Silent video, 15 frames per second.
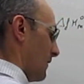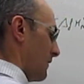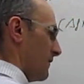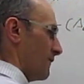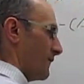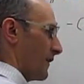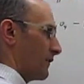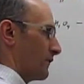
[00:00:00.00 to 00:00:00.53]

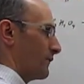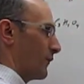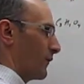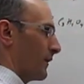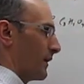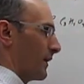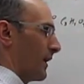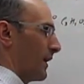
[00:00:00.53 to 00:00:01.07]
the value for
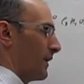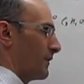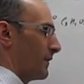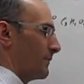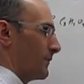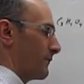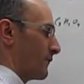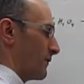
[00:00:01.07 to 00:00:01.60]
the
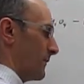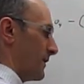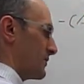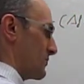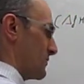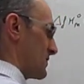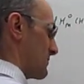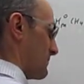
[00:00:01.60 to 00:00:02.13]
enthalpy
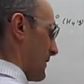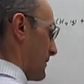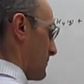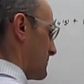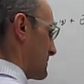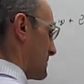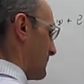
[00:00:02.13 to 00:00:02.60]
formation is minus